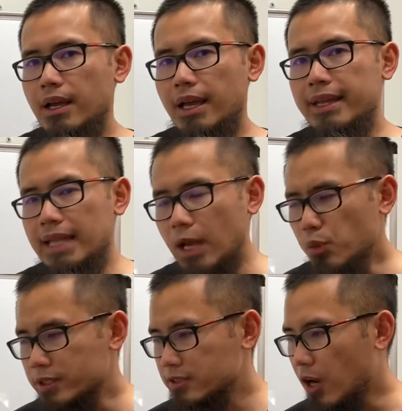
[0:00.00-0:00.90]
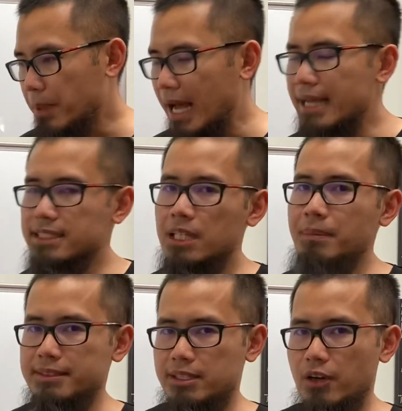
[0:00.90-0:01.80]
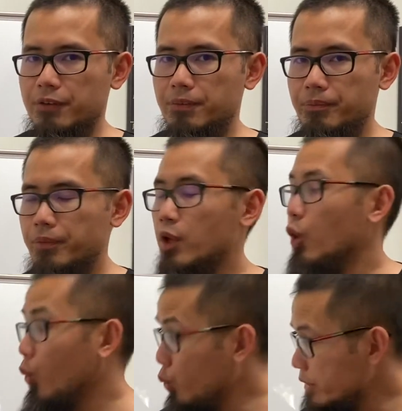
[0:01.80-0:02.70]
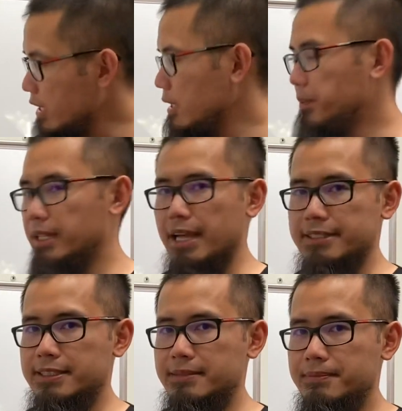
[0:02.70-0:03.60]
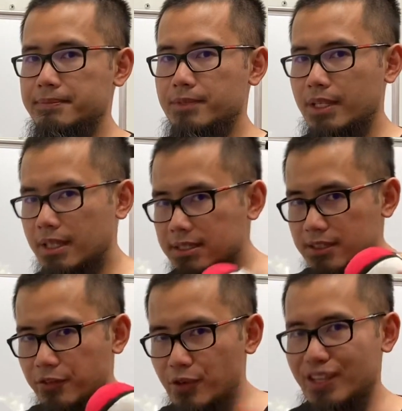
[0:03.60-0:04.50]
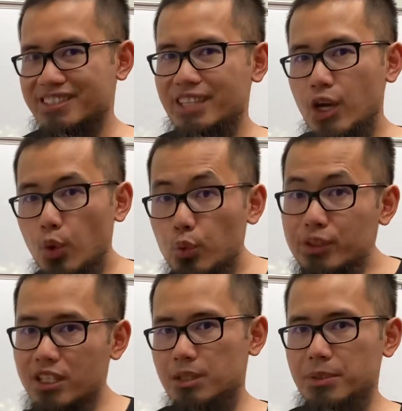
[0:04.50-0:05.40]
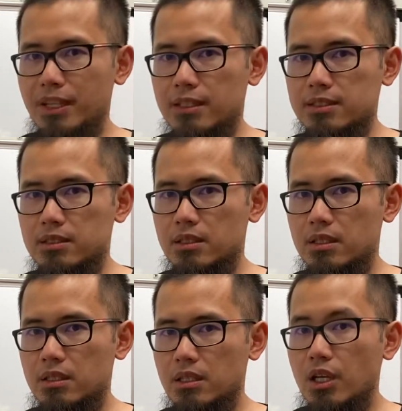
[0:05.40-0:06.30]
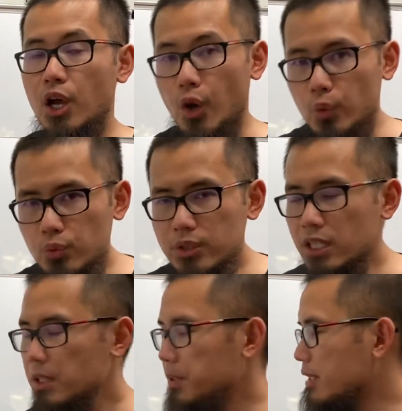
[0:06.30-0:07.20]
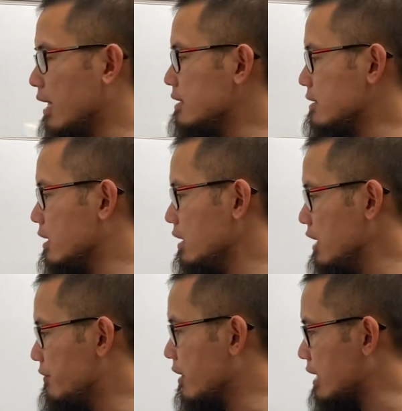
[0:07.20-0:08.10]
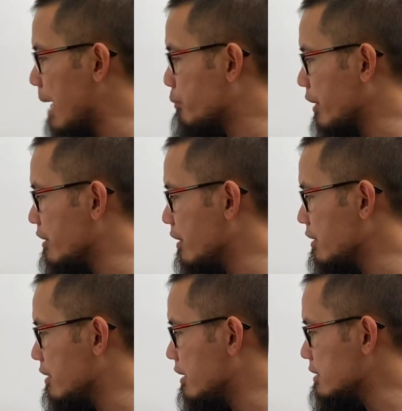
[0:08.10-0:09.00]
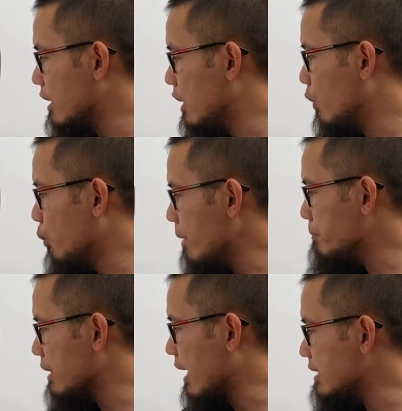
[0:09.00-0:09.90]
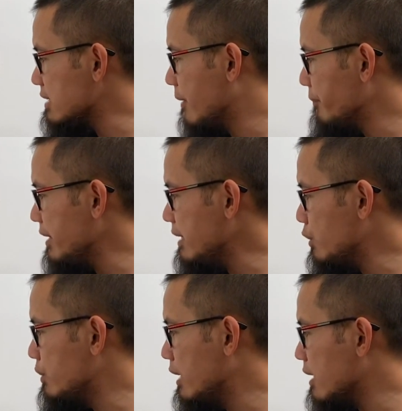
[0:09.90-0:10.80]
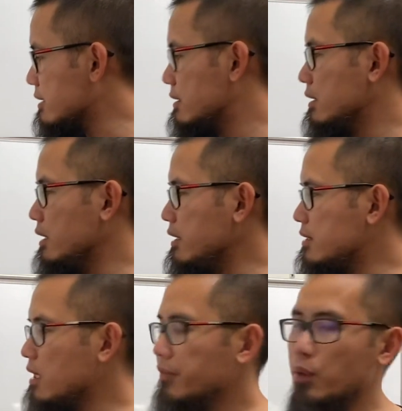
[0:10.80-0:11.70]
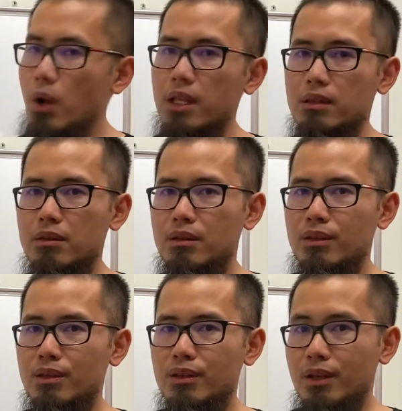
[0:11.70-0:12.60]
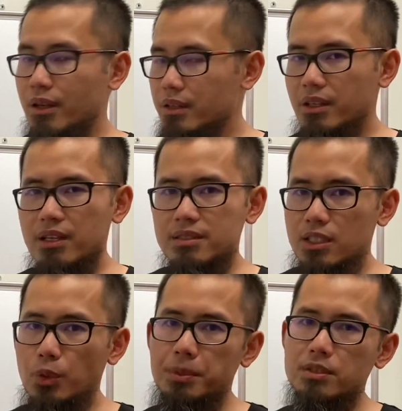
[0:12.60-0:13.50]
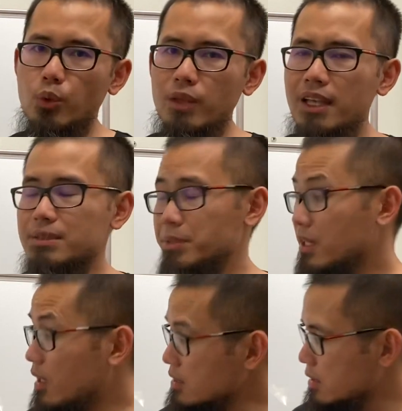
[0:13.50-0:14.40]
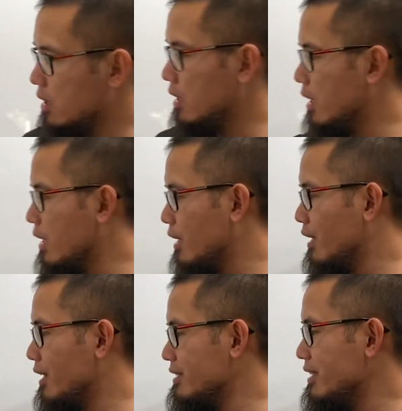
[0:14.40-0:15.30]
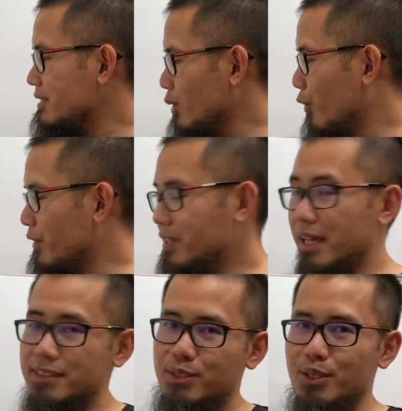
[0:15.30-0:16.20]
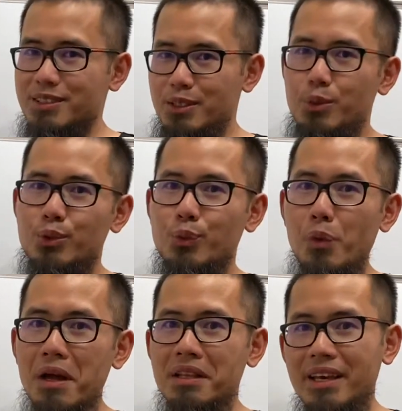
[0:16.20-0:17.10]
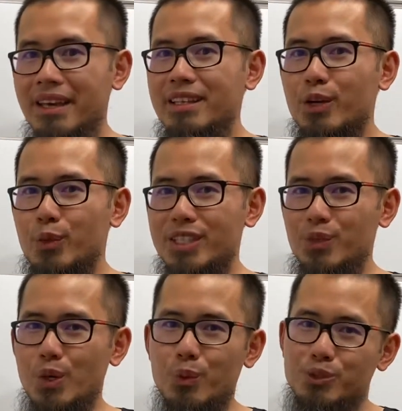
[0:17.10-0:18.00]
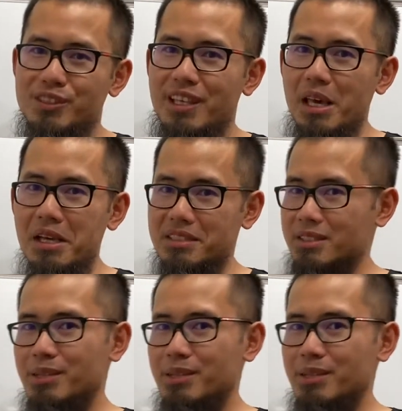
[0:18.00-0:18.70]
And I will start by asking myself, wouldn't it be nice? Right, that's the phrase, wouldn't it be nice? Wouldn't it be nice if the top right here is 1 plus e to the x instead of the 1? Yes, it would be so nice because this over that is just equal to 1, integrating 1 will just get x.